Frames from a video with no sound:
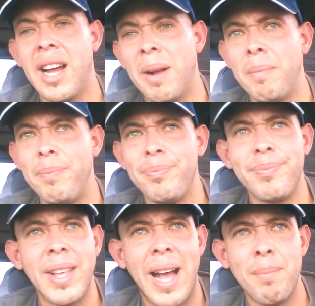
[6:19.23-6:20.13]
Um,
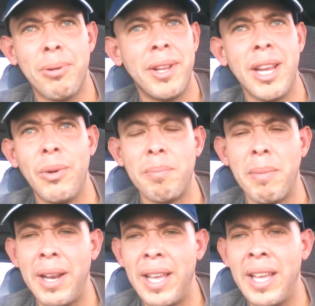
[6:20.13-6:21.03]
I'm pretty good with
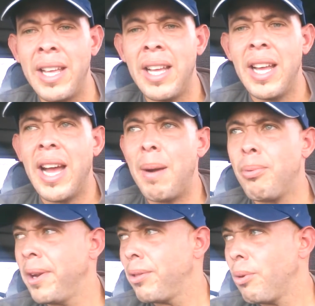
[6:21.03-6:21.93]
money. I'm
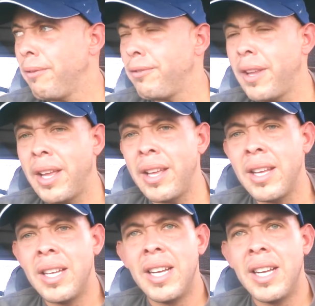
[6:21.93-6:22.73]
pretty thrifty.